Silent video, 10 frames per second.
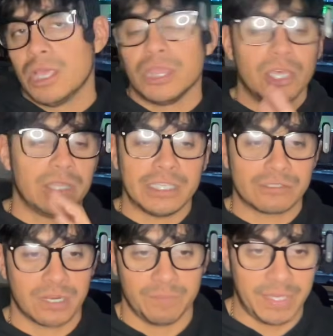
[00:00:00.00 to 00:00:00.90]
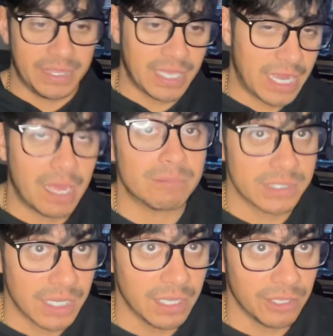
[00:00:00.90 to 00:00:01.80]
Nothing's gonna beat that. I'm
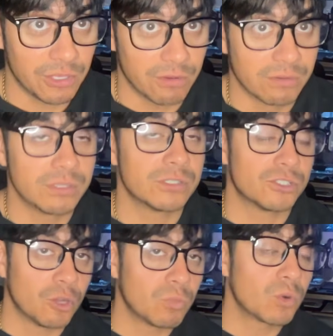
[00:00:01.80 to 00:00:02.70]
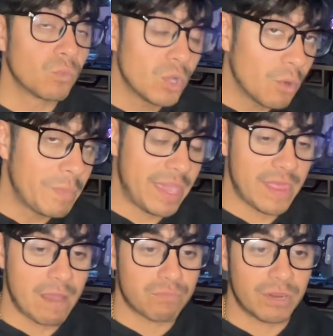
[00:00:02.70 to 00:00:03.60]
telling you, someone will pay
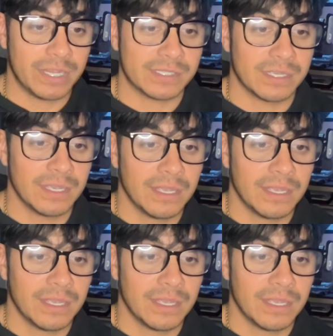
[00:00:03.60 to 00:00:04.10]
that price.